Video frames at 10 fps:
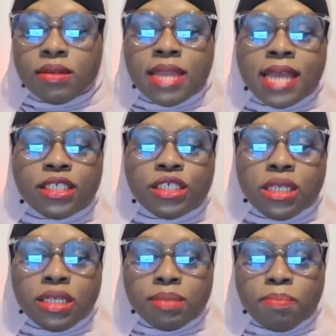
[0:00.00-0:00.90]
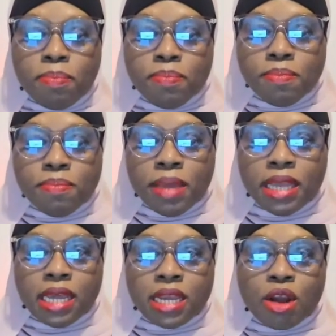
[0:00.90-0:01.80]
that she's
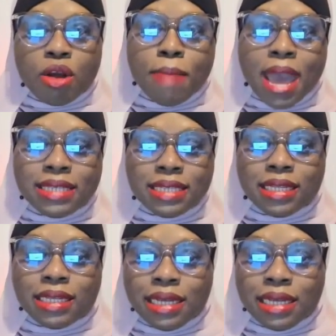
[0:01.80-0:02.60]
been in her masculine